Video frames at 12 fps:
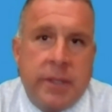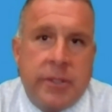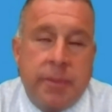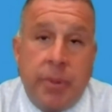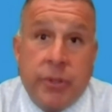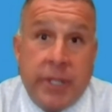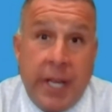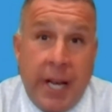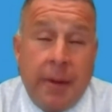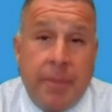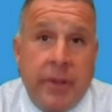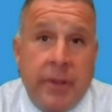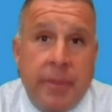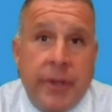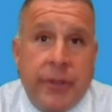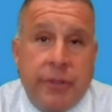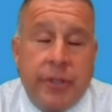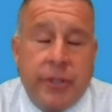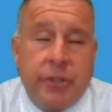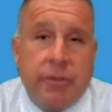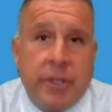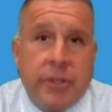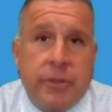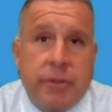is supposed to happen to make sure these
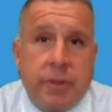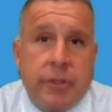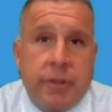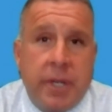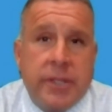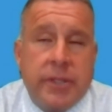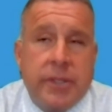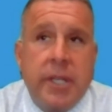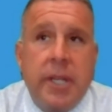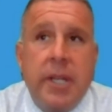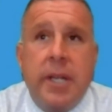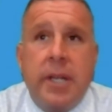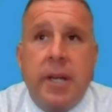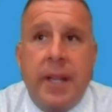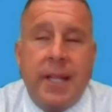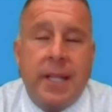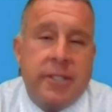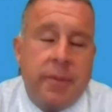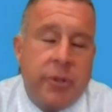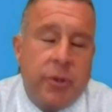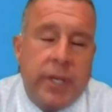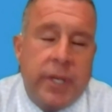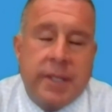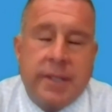trusts are real trusts. I think that's
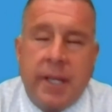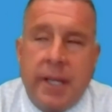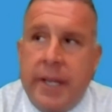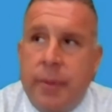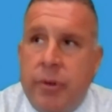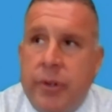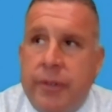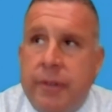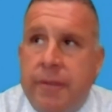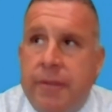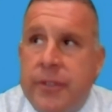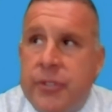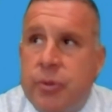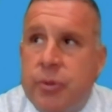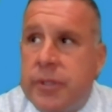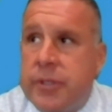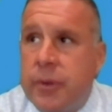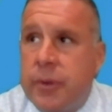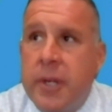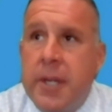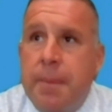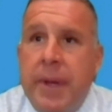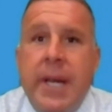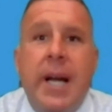something we excel at Bridgeford for sure. So
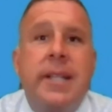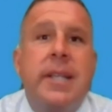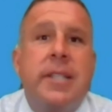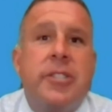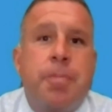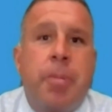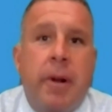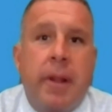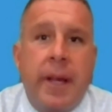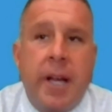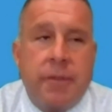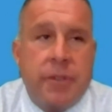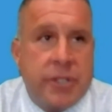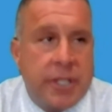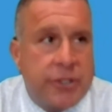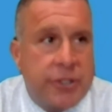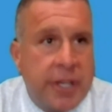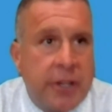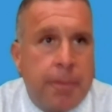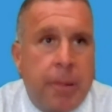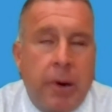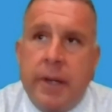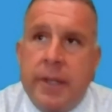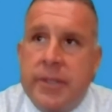big ideas is part of the conversation. The other
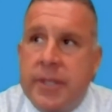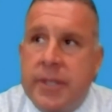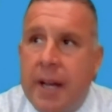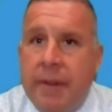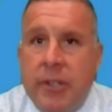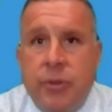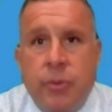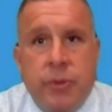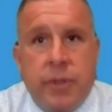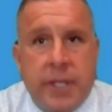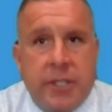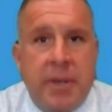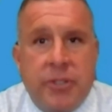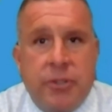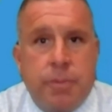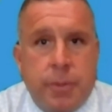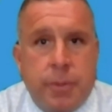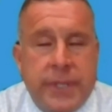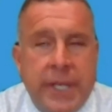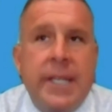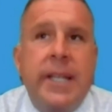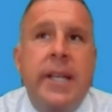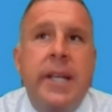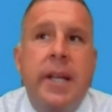part is having tools like special purpose
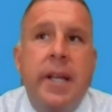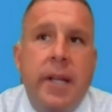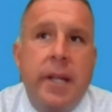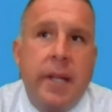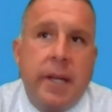entity,